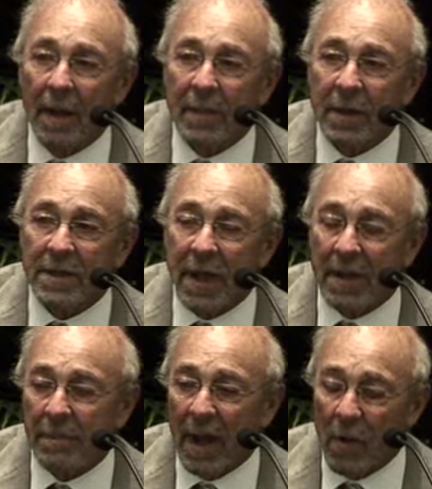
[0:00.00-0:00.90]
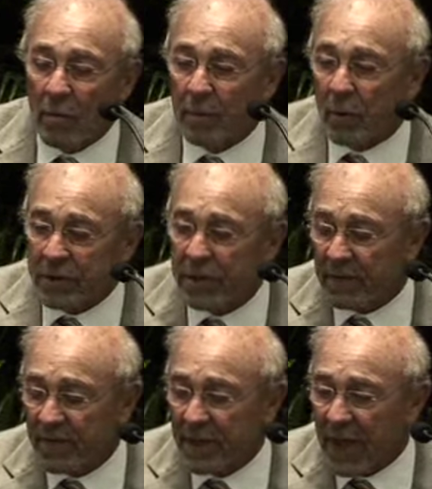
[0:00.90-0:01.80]
because my own
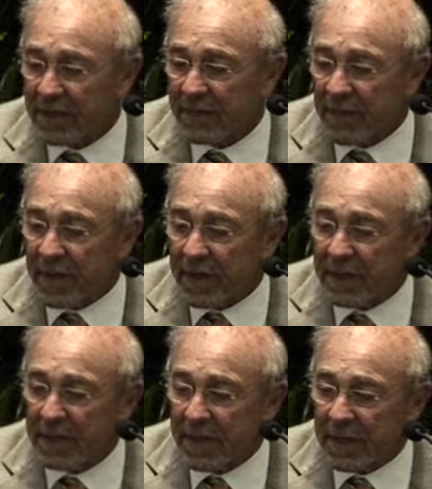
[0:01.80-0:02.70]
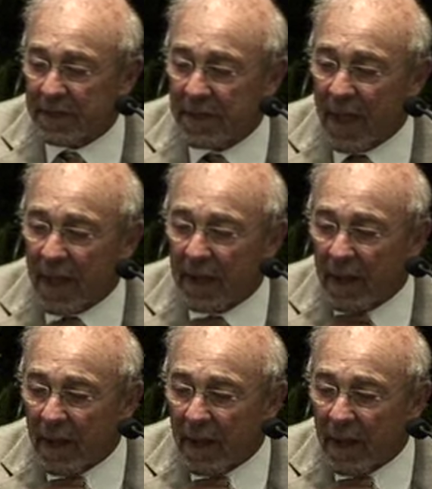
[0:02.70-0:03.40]
personal philosophy is that